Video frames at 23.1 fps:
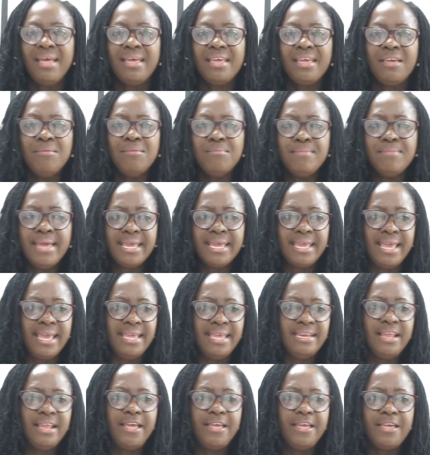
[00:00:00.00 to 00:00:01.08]
in
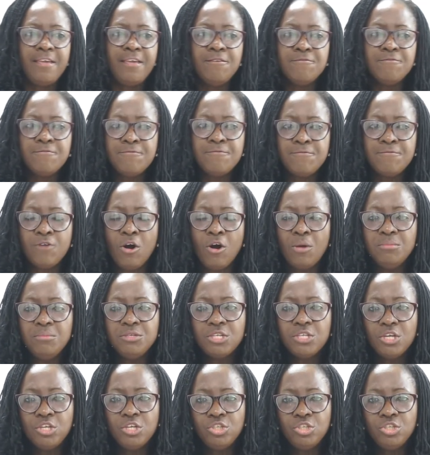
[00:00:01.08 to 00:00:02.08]
making informed